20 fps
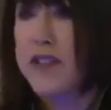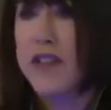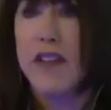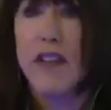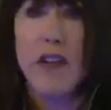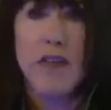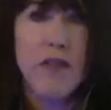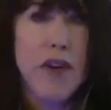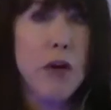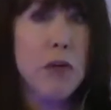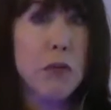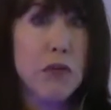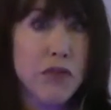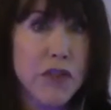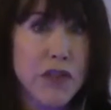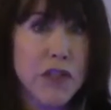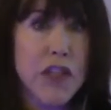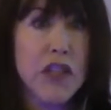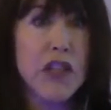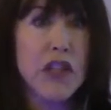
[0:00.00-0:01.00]
that they felt were
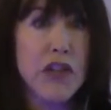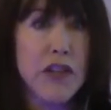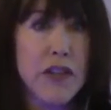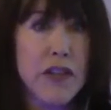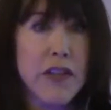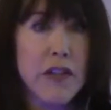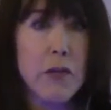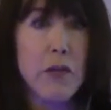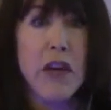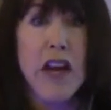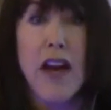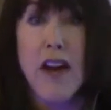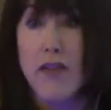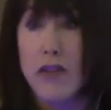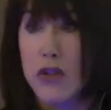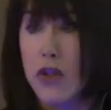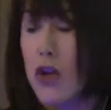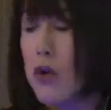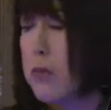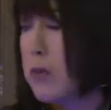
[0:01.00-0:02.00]
really good and that would have a
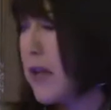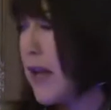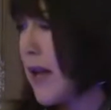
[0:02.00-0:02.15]
global